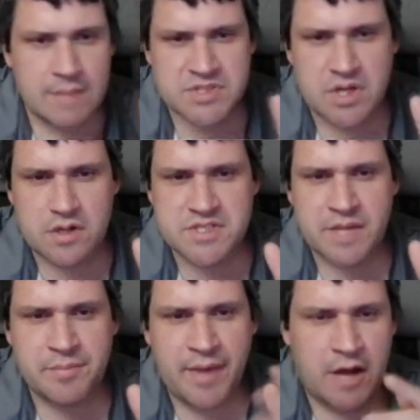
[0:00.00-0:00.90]
I'm starting to
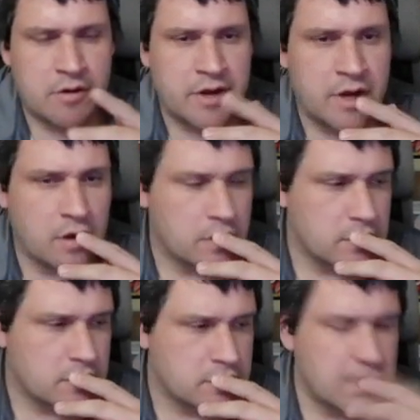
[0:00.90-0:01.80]
see a pattern here.
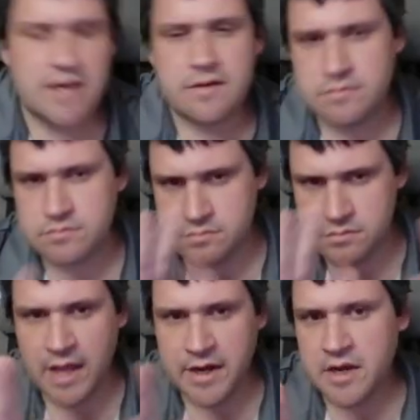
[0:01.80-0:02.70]
Not
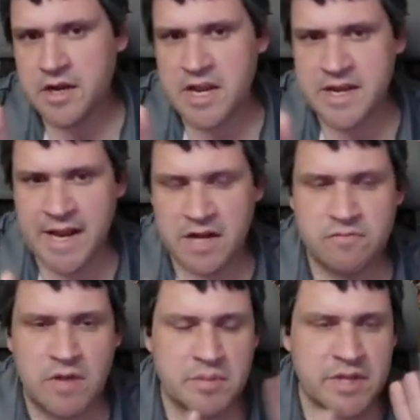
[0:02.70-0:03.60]
in a
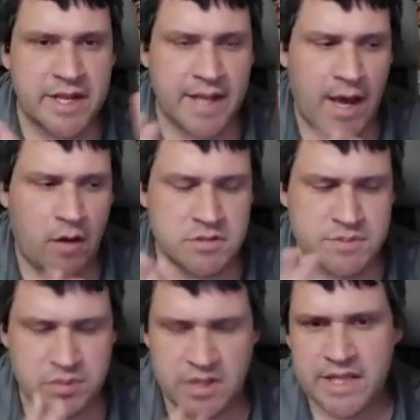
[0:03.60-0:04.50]
negative way, but like how
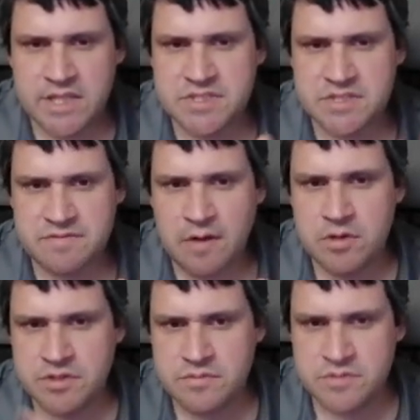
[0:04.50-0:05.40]
to play this if I
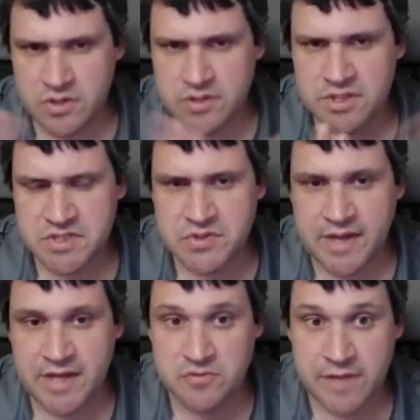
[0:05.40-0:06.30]
were to turn this into
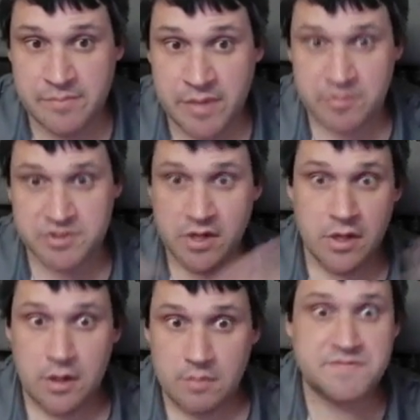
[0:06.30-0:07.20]
an actual campaign, which
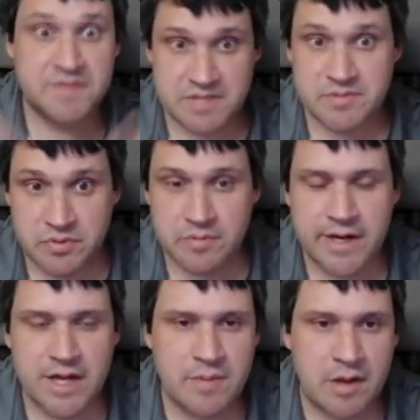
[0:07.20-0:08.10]
almost feels like I'm doing
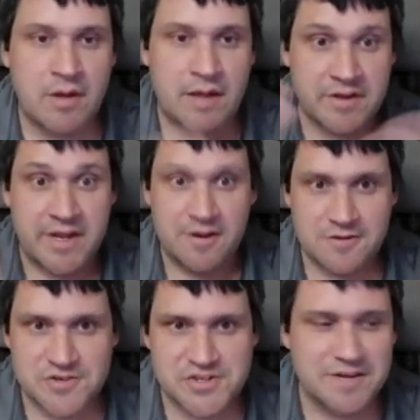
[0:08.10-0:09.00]
right now, but I don't have a
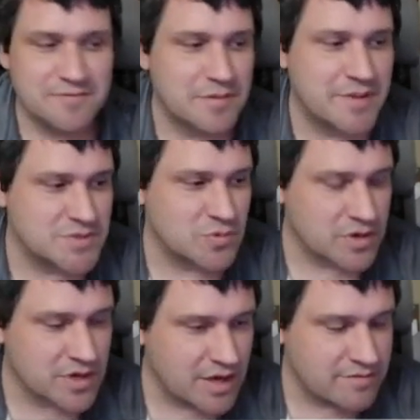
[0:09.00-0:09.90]
character sheet in front of me to
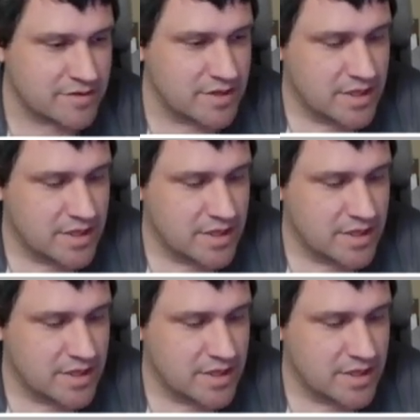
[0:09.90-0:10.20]
work off.